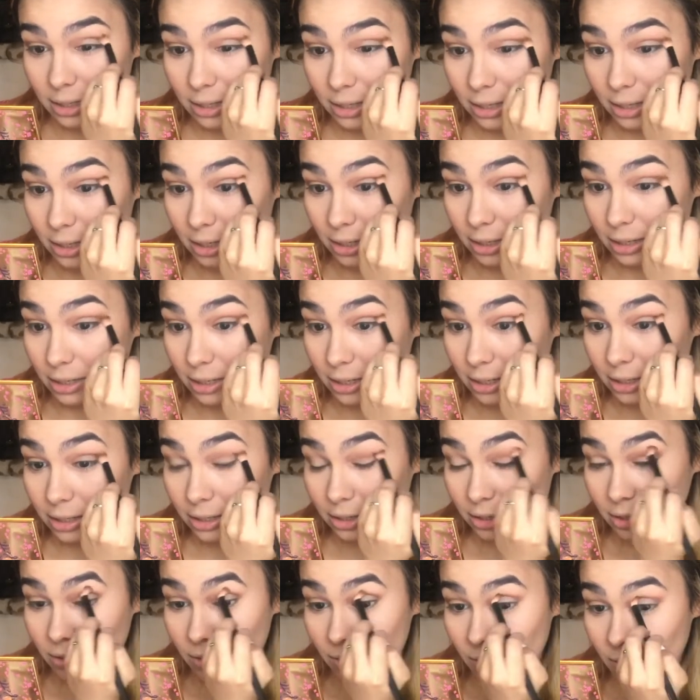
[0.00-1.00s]

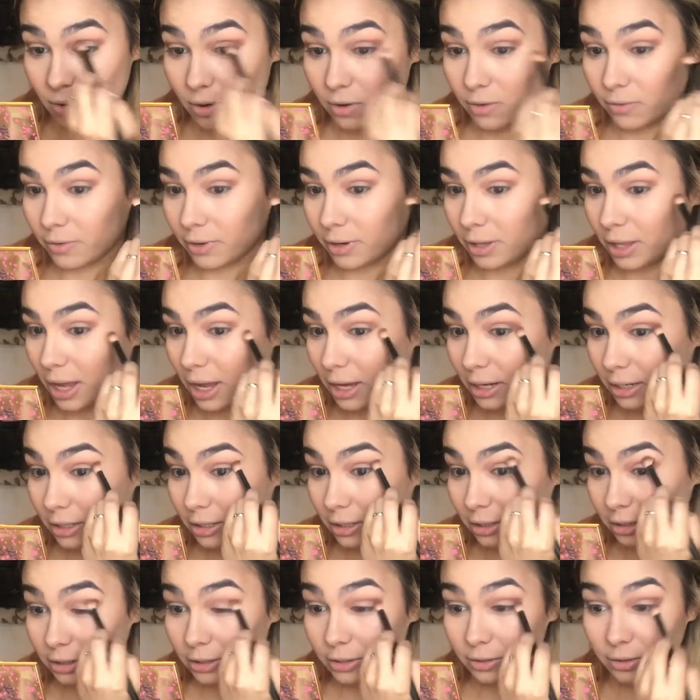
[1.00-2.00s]
and go over that
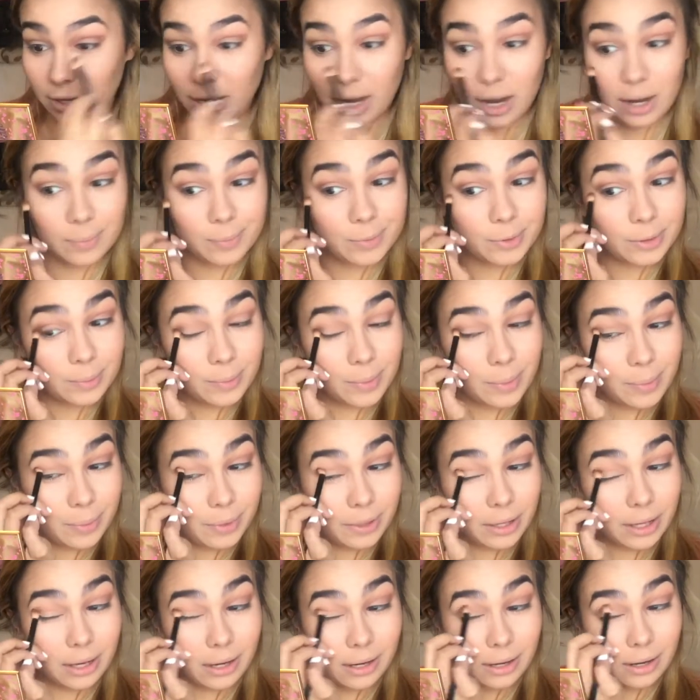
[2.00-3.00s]
just so it helps me
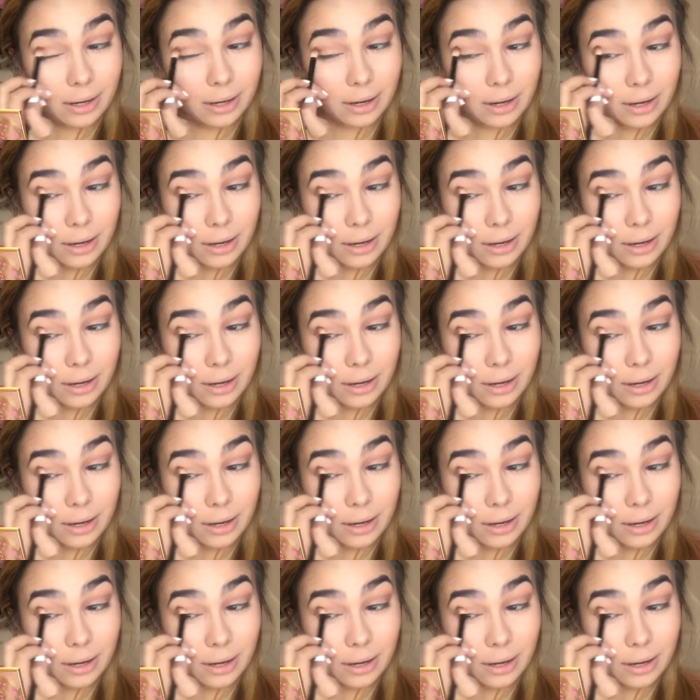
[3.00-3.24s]
blend.